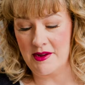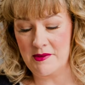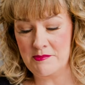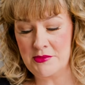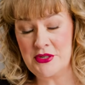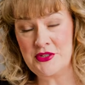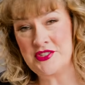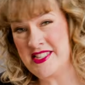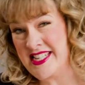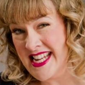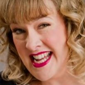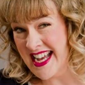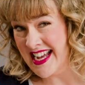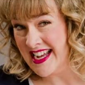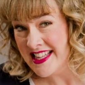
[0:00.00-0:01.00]
Personally,
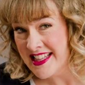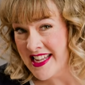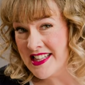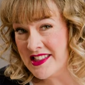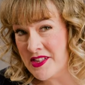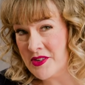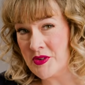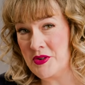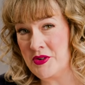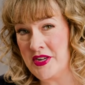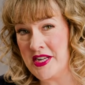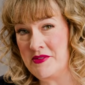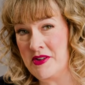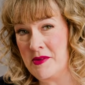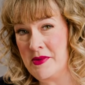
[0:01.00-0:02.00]
I like the
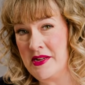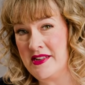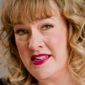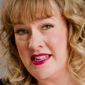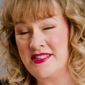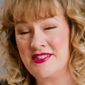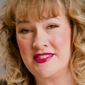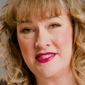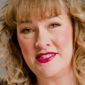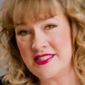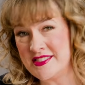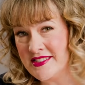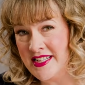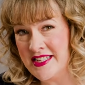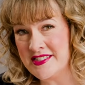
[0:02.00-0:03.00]
grosgrain ribbon. It just
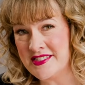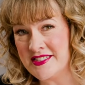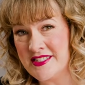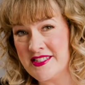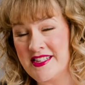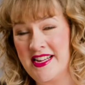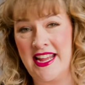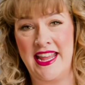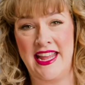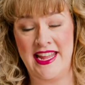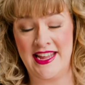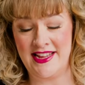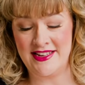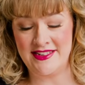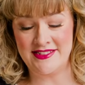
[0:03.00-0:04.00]
looks nicer,
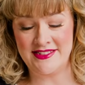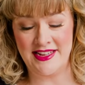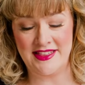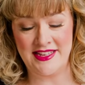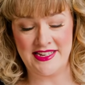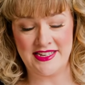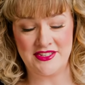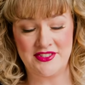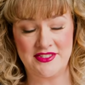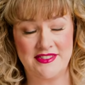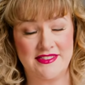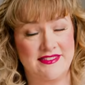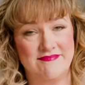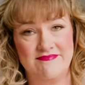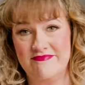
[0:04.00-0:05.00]
and I think it
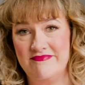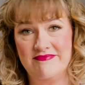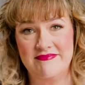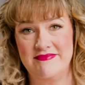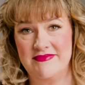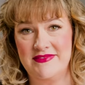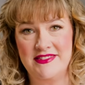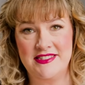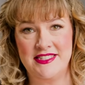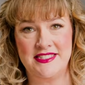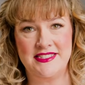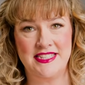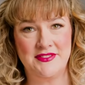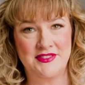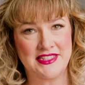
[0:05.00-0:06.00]
just
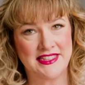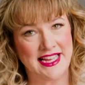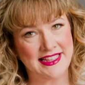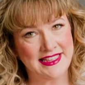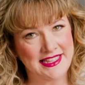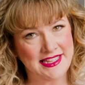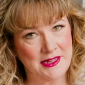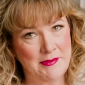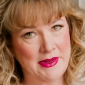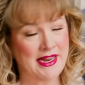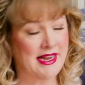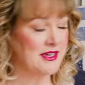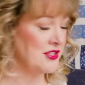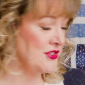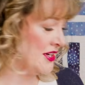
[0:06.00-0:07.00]
gives it that little bit
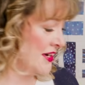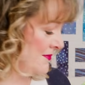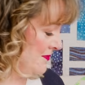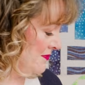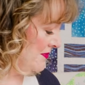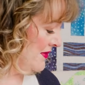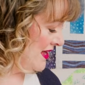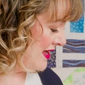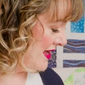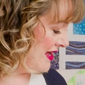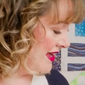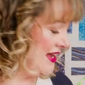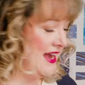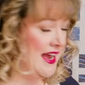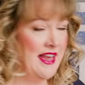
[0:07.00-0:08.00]
extra.
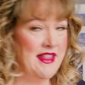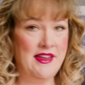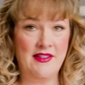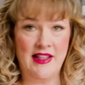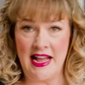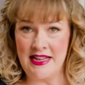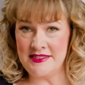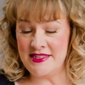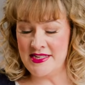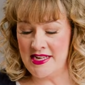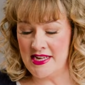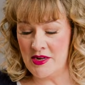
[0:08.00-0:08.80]
And then lastly,